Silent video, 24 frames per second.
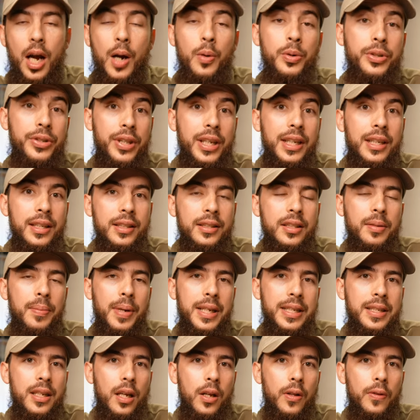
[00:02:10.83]
I was thinking
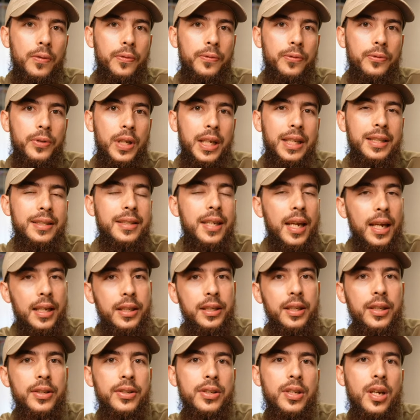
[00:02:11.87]
to myself, in
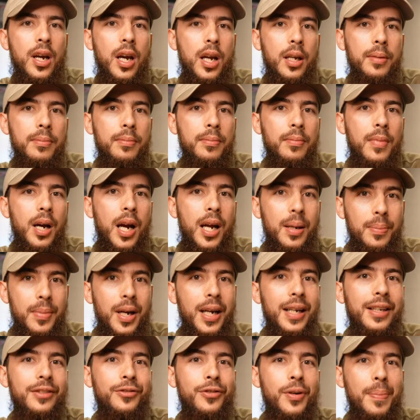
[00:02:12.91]
10 years' time, I
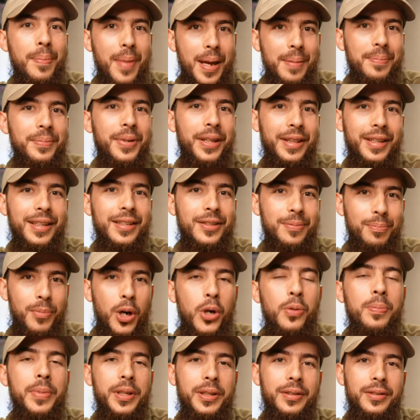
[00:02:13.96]
might remember this
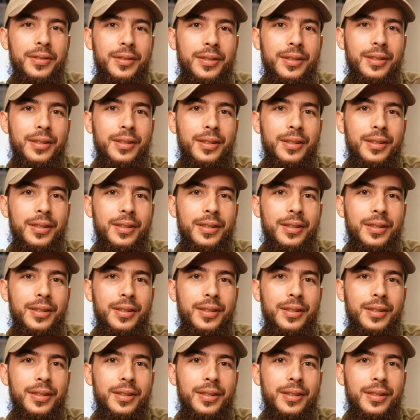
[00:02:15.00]
moment